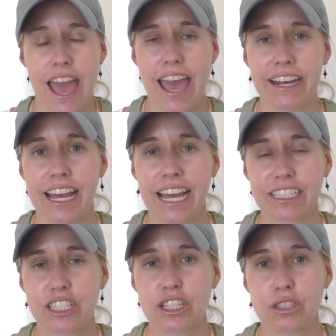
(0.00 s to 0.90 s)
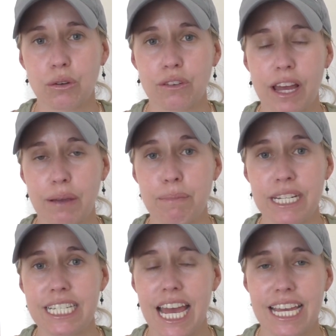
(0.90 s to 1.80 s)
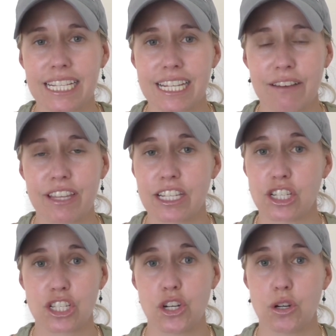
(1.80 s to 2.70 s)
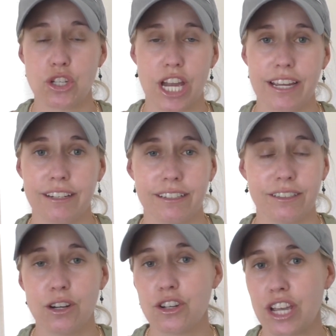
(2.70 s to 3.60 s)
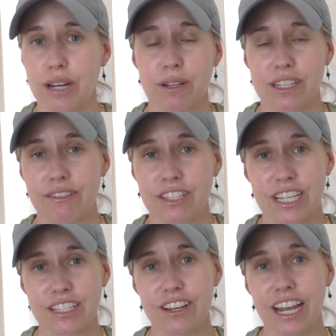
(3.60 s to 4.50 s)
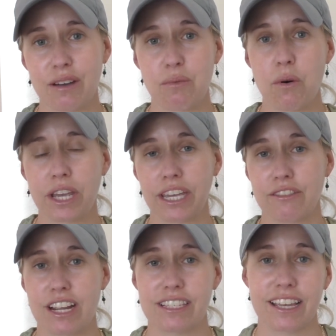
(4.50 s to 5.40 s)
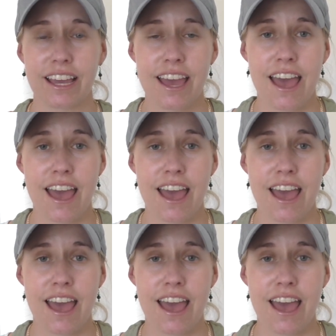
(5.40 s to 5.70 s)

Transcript: And at just sort of like midday and stuff, there's just no shade whatsoever. So there's no like walking and resting.